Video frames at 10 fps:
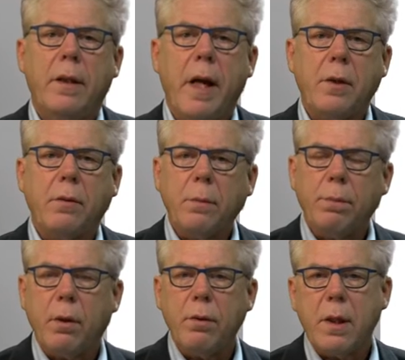natural
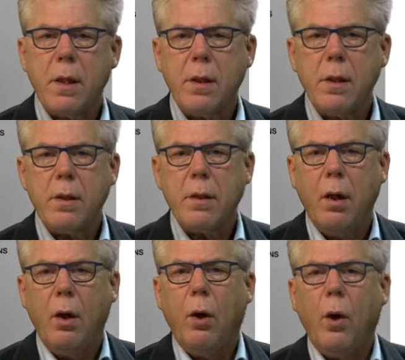processes
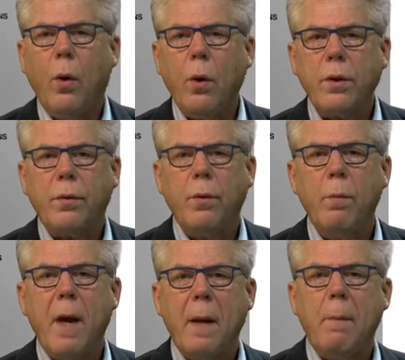or through
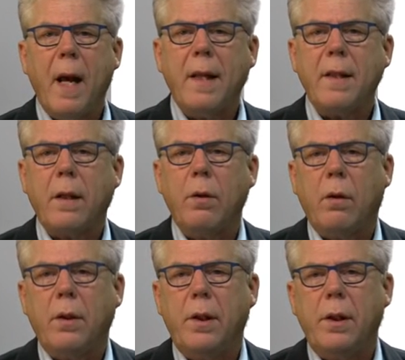man-made
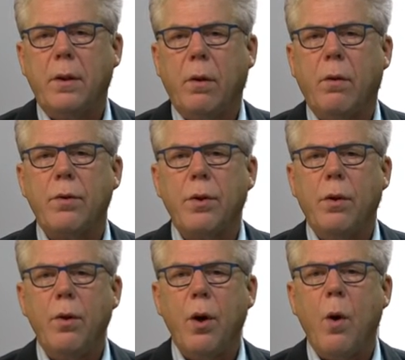technologies,
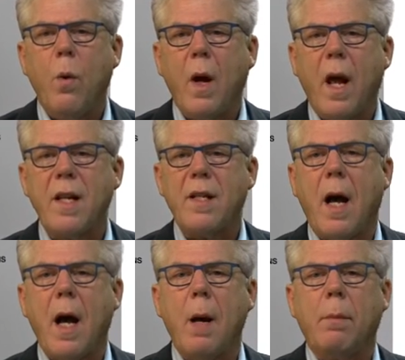also known as the
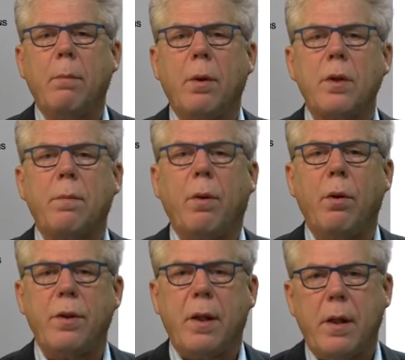Haber-Bosch
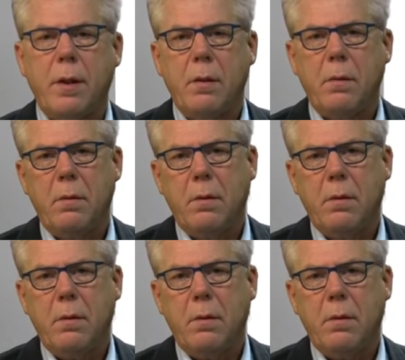process.